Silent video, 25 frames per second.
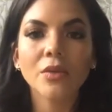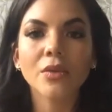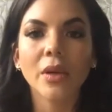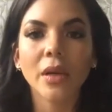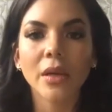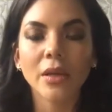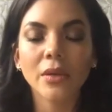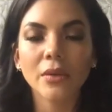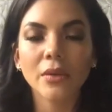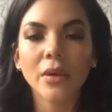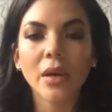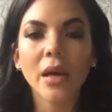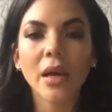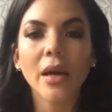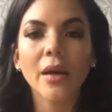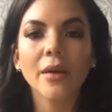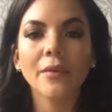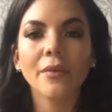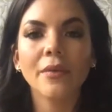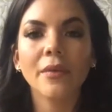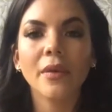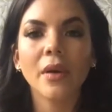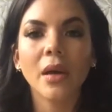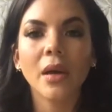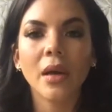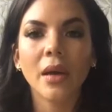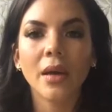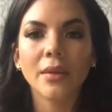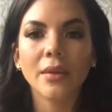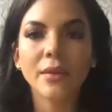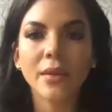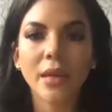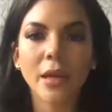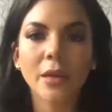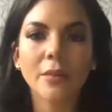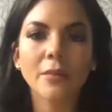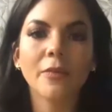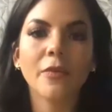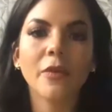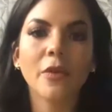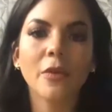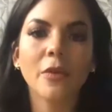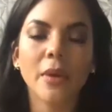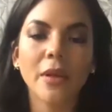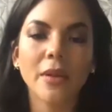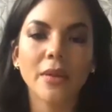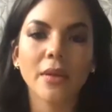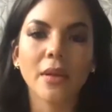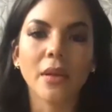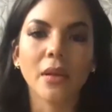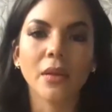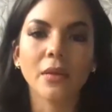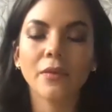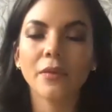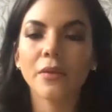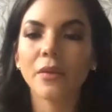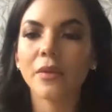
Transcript: try to have time for myself.